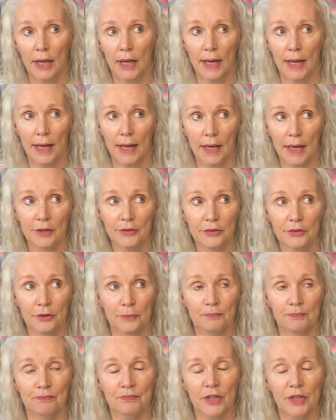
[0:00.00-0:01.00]
And
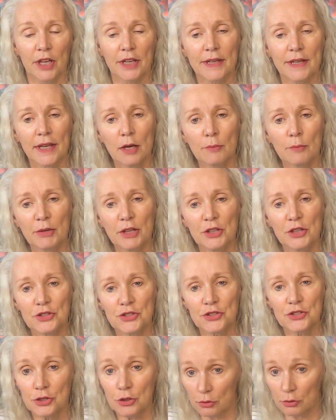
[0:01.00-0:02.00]
it can't be
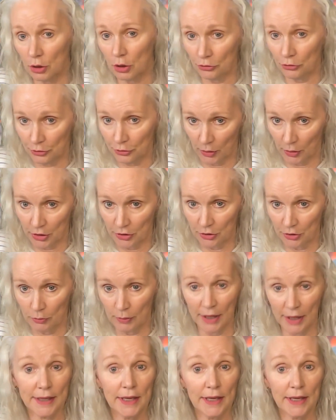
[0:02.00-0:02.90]
too close to what you do, right?